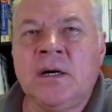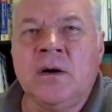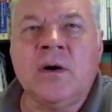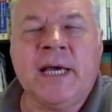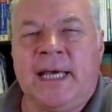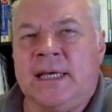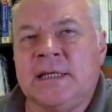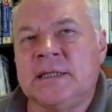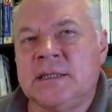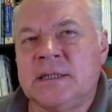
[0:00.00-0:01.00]
Okay,
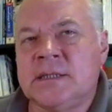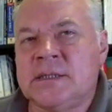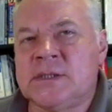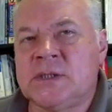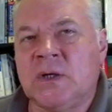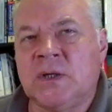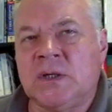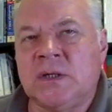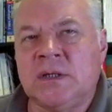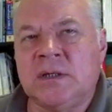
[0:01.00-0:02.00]
so
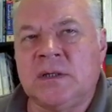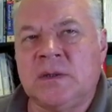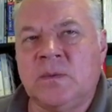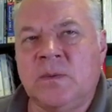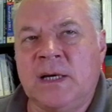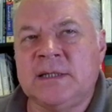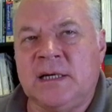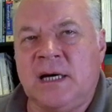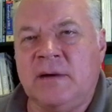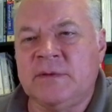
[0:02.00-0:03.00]
what
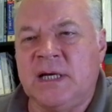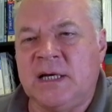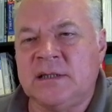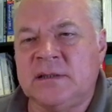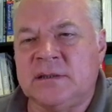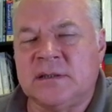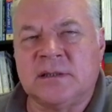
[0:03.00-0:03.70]
are we done?